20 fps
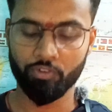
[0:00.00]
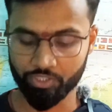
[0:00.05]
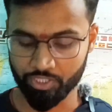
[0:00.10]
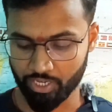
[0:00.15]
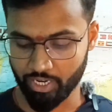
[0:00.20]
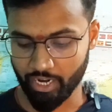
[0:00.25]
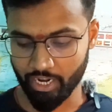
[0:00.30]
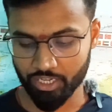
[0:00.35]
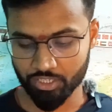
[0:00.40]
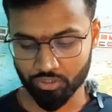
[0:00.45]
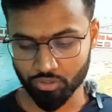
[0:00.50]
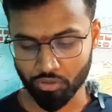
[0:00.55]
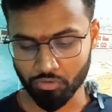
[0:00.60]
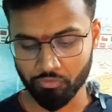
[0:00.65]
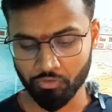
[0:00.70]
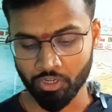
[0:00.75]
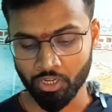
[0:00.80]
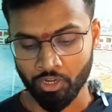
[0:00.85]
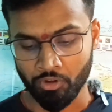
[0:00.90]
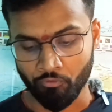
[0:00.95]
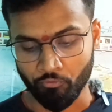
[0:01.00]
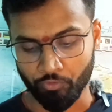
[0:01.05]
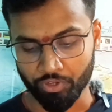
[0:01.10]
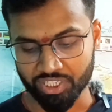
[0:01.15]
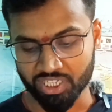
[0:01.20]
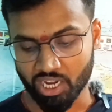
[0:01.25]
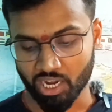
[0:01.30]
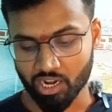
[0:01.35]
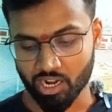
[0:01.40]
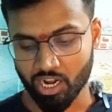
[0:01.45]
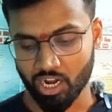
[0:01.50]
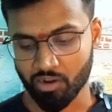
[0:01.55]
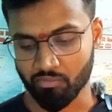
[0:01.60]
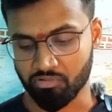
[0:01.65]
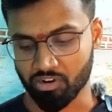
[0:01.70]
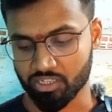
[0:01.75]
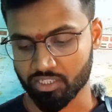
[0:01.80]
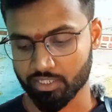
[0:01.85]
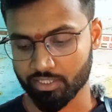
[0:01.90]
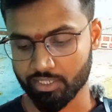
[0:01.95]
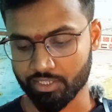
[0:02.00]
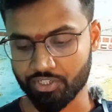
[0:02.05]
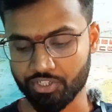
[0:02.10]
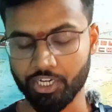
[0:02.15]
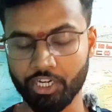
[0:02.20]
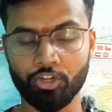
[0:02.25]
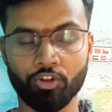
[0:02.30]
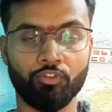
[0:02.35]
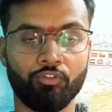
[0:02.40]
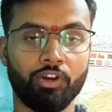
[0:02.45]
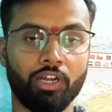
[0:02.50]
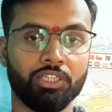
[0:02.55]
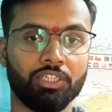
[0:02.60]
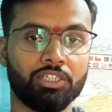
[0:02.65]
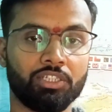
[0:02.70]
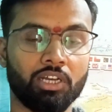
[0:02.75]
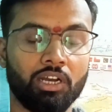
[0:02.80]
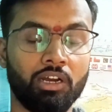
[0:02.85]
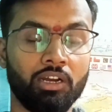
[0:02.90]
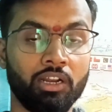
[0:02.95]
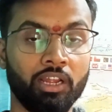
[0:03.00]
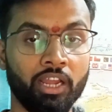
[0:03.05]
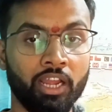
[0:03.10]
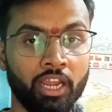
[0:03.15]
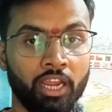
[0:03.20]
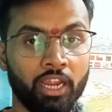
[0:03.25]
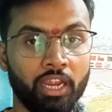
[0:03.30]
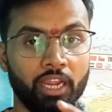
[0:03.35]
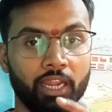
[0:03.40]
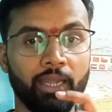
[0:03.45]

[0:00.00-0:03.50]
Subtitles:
It was a case of Visakha versus State of Rajasthan